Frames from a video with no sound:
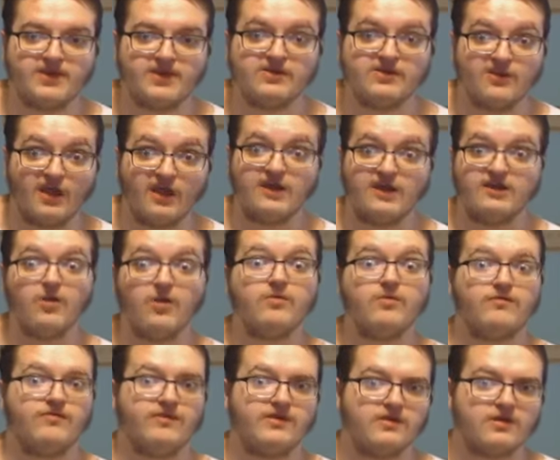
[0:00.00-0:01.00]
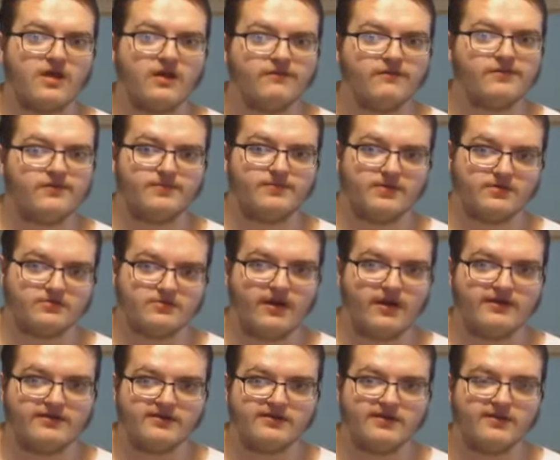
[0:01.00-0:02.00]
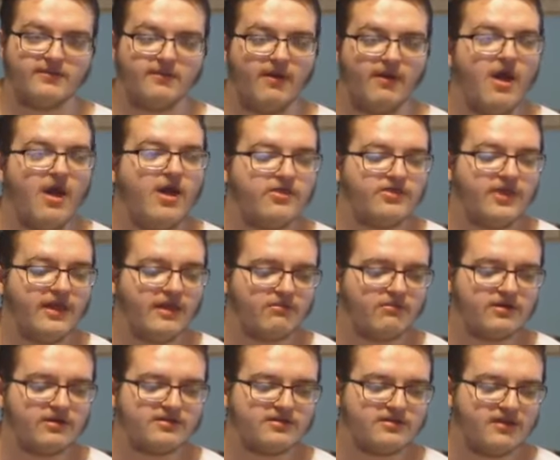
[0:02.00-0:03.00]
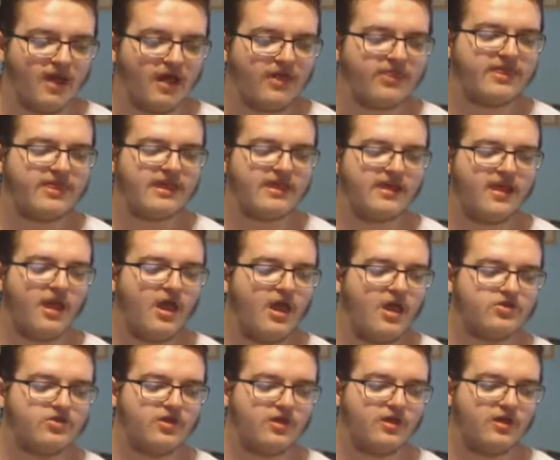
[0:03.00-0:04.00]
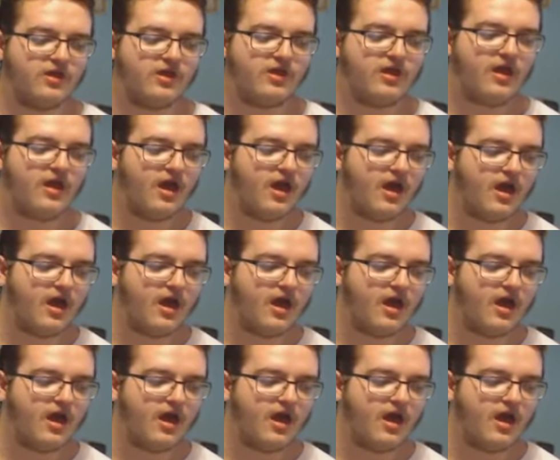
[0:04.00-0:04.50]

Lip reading: Because I don't feel comfortable writing them. There is nothing that